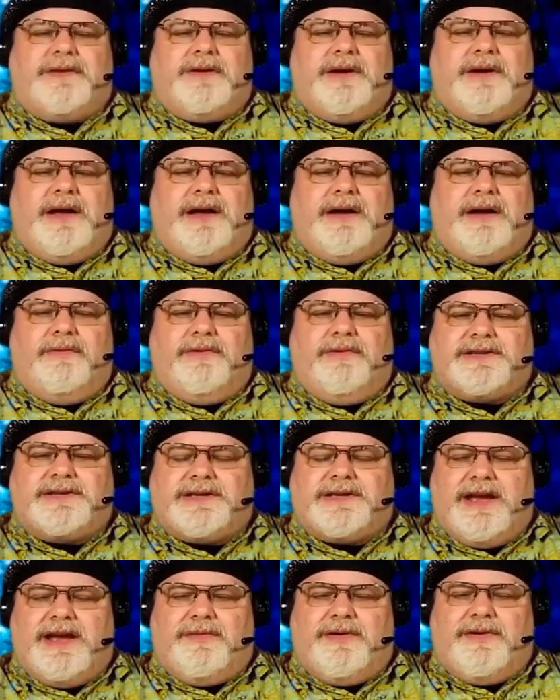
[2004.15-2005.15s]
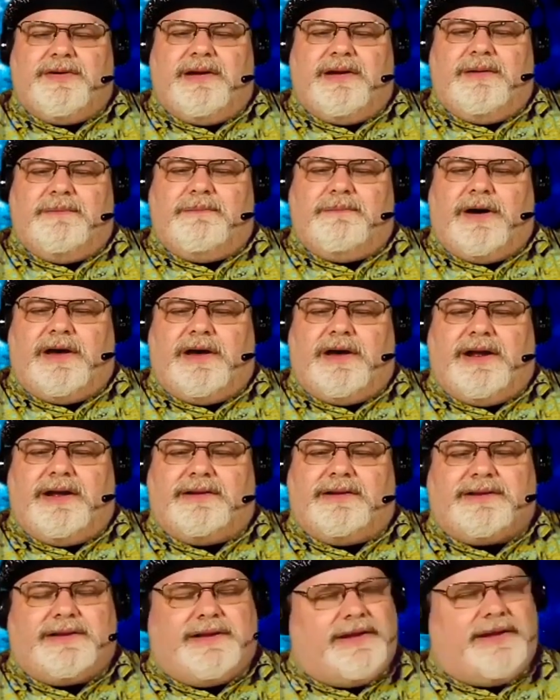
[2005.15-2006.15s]
uh, Ritz Camera uh, bought
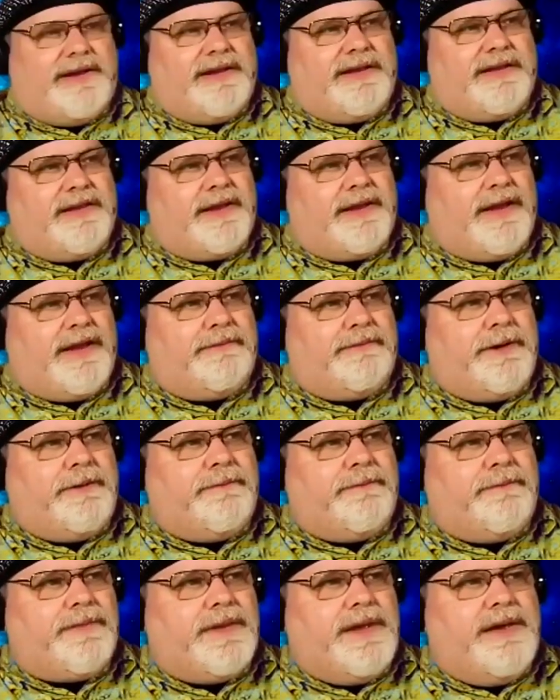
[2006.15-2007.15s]
out the the company.